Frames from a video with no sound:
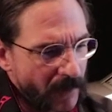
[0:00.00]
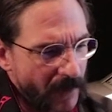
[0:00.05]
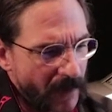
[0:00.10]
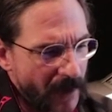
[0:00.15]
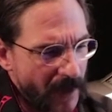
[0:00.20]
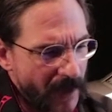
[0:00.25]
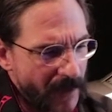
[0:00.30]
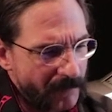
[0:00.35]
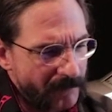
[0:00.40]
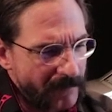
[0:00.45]

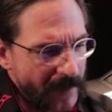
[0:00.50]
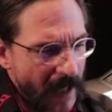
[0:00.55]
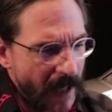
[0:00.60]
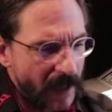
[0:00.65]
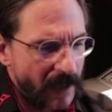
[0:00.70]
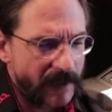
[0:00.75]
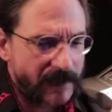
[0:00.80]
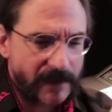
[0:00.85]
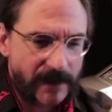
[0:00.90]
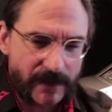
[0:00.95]
Um,
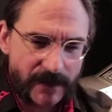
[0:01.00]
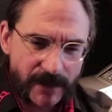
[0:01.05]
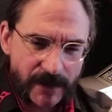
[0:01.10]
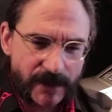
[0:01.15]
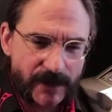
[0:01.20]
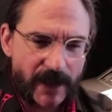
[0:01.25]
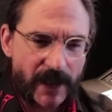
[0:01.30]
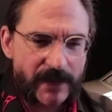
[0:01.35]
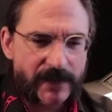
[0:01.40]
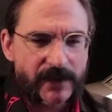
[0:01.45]
Alex had
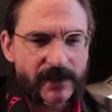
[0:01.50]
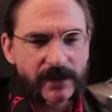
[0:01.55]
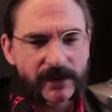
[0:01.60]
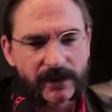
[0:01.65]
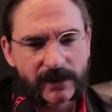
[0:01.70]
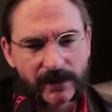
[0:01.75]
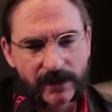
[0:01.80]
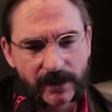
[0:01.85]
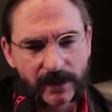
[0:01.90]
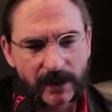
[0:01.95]
suggested
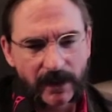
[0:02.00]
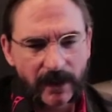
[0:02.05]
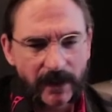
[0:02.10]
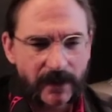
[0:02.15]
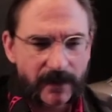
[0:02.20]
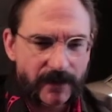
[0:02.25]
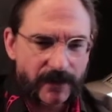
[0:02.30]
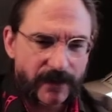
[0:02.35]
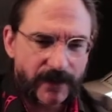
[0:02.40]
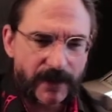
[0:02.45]

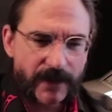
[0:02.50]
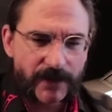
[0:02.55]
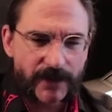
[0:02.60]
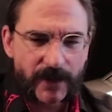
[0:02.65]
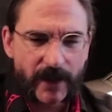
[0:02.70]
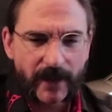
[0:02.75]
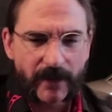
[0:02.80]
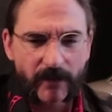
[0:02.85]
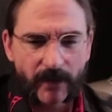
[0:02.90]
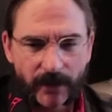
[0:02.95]
uh, things
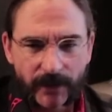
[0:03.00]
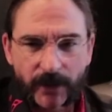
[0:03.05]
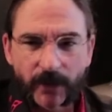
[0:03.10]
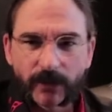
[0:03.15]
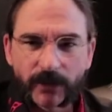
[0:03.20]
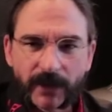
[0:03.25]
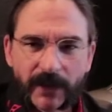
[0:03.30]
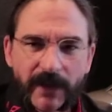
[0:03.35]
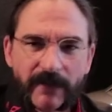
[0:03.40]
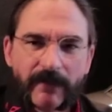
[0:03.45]
like, well,
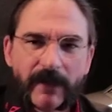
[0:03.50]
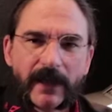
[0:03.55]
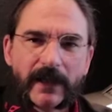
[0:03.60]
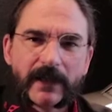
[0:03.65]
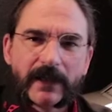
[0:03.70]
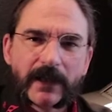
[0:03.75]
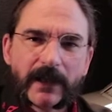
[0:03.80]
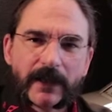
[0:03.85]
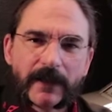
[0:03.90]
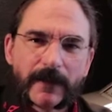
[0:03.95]
don't leave
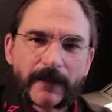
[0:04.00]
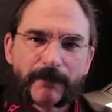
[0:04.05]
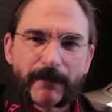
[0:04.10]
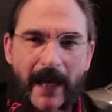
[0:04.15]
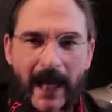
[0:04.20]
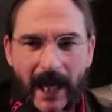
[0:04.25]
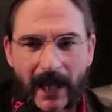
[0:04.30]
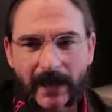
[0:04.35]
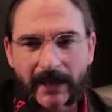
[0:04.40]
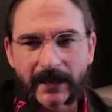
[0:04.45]
anything in the
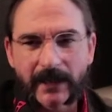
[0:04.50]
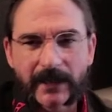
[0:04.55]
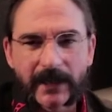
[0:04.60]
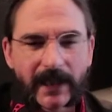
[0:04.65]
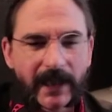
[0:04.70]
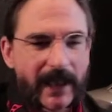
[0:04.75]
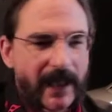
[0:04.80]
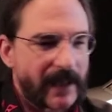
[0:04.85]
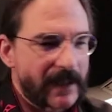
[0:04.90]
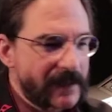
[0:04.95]
back and then
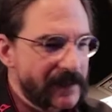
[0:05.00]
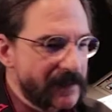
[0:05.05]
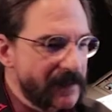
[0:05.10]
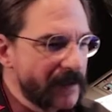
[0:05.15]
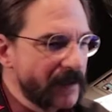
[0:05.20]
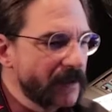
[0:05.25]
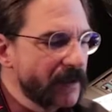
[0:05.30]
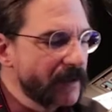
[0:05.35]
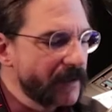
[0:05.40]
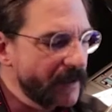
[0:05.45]
they can't
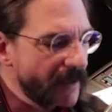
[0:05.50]
steal it.